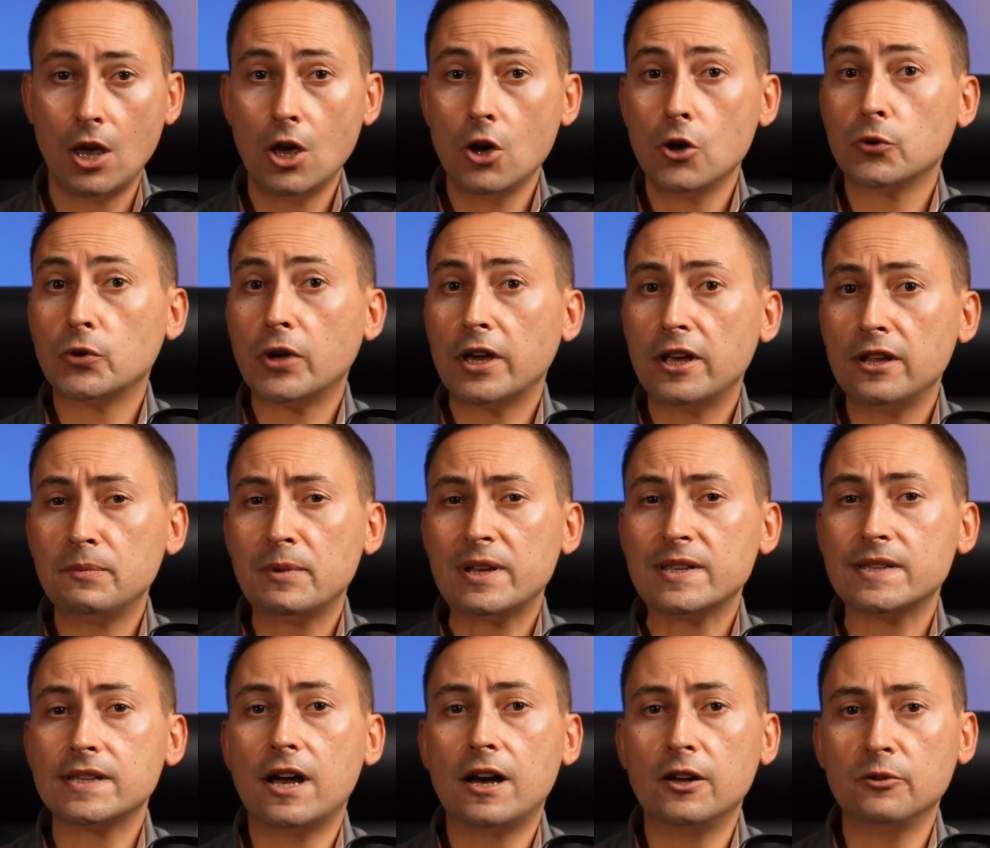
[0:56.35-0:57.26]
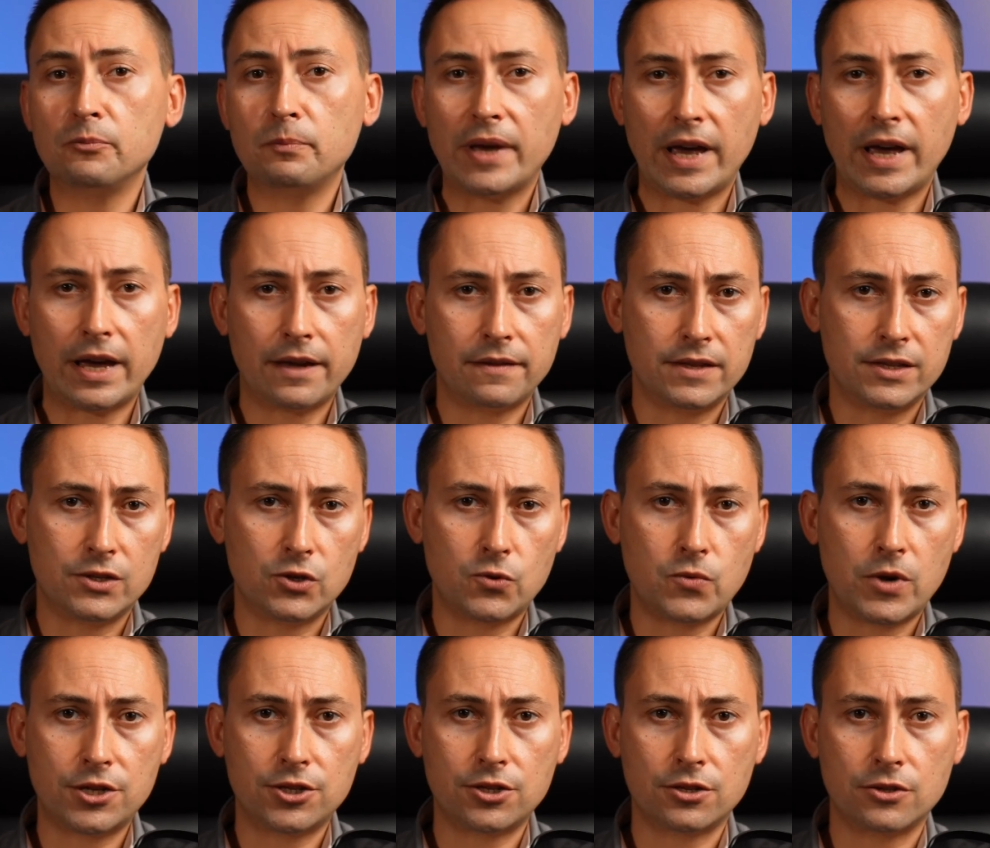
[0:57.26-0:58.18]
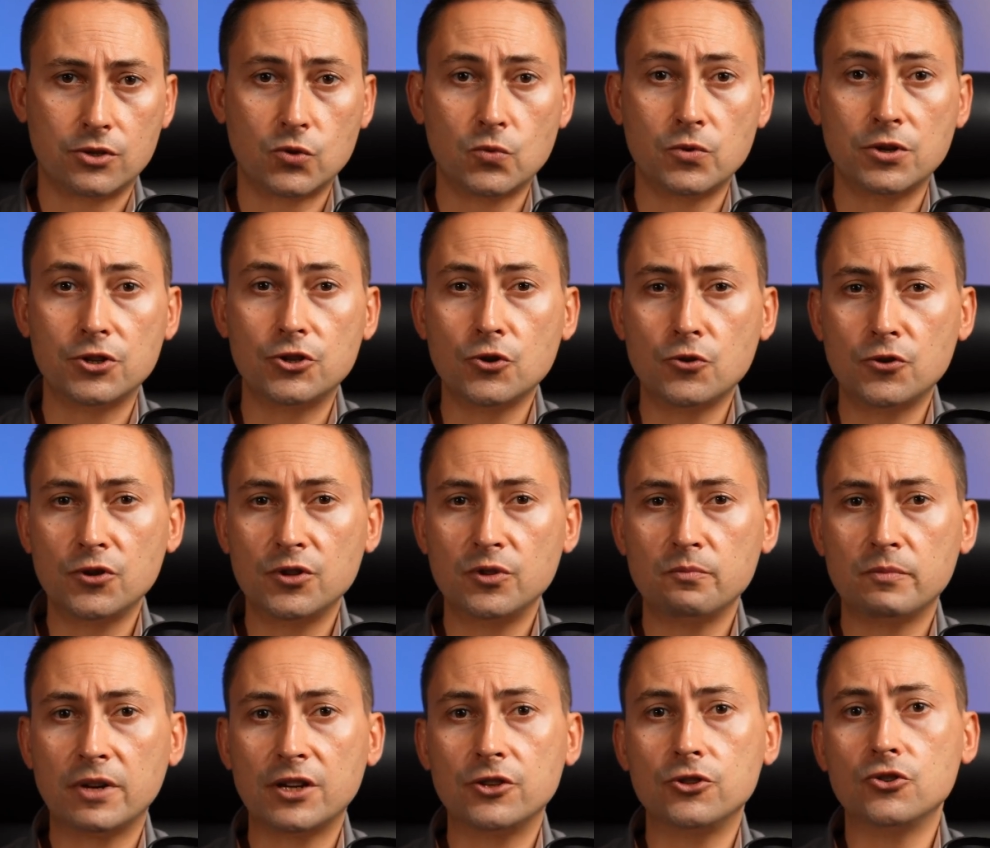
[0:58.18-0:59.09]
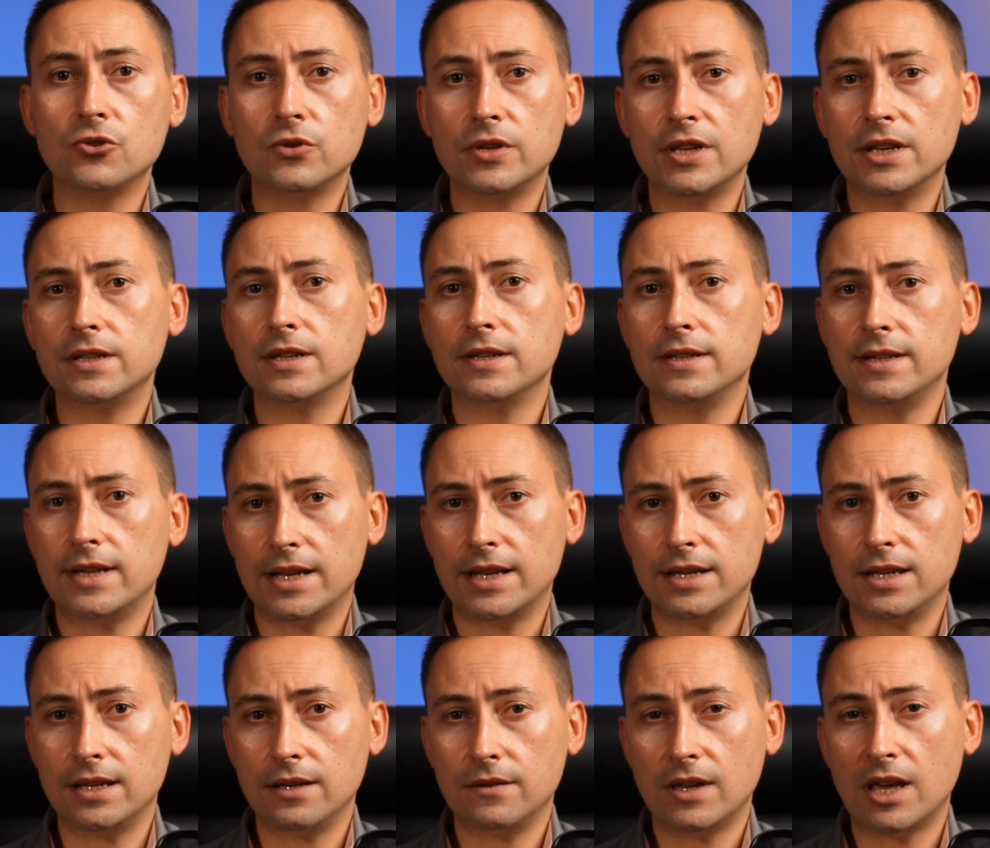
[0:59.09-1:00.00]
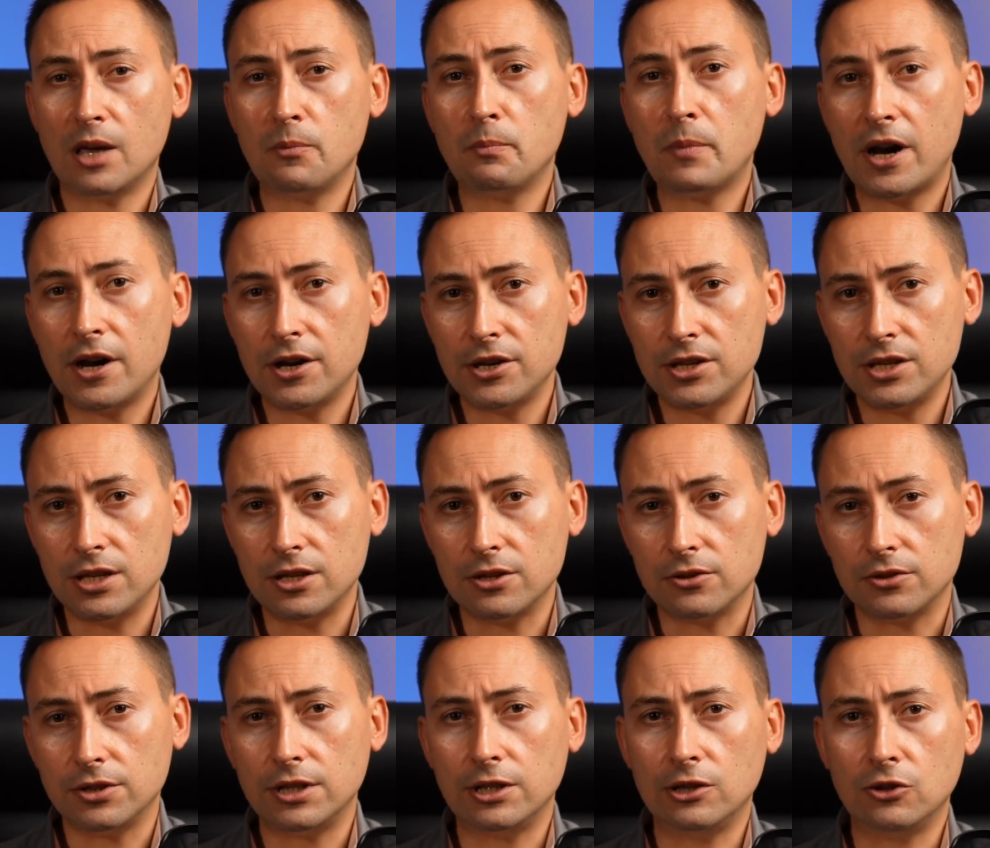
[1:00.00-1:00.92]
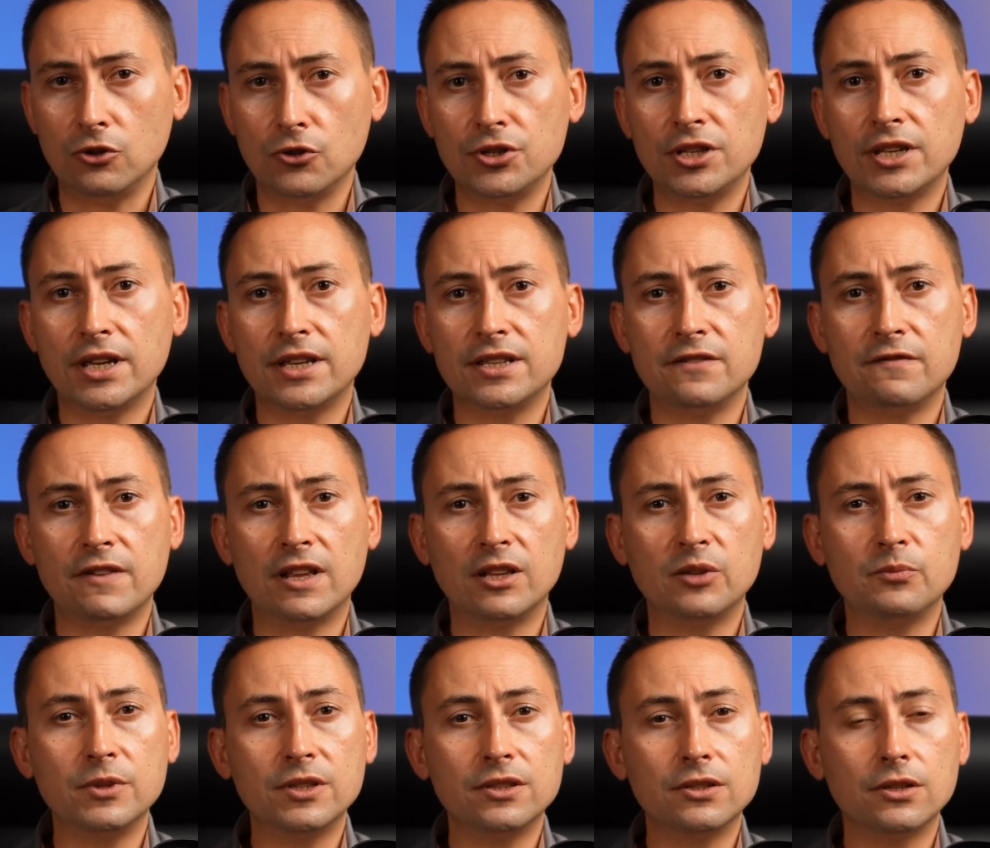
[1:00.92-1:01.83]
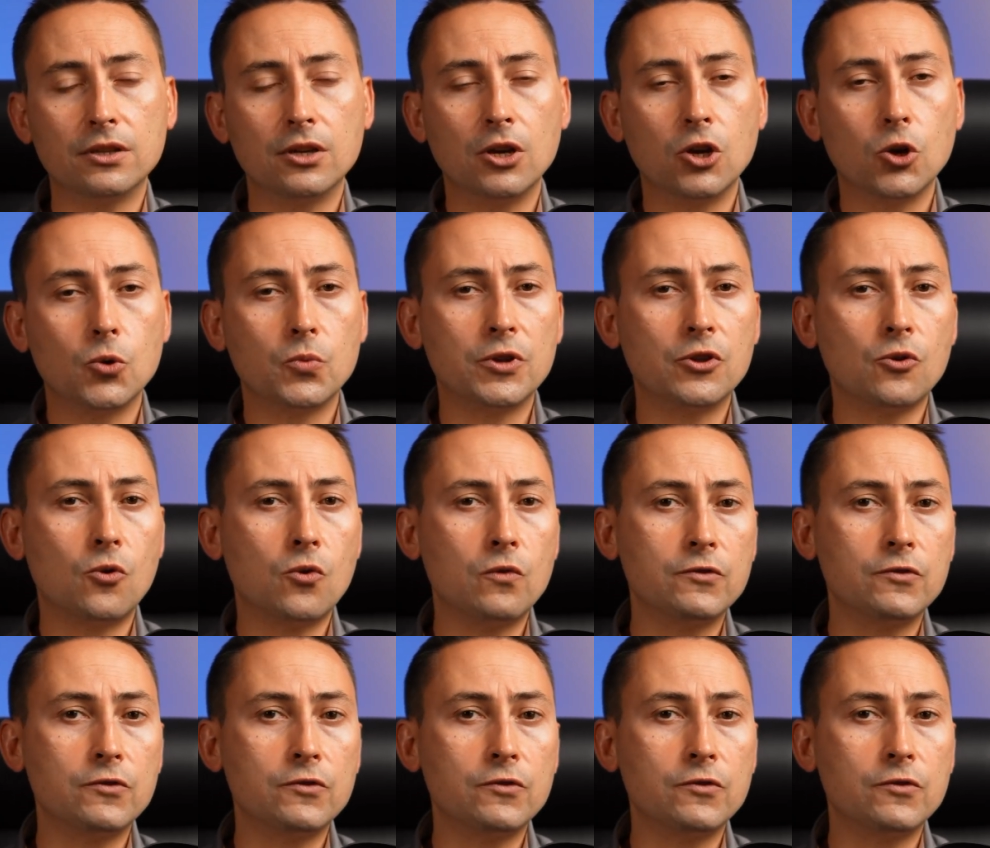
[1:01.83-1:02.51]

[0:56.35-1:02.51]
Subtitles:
To help us unpack these questions, we're joined by Juliette Denny, a pioneer in learning and development with over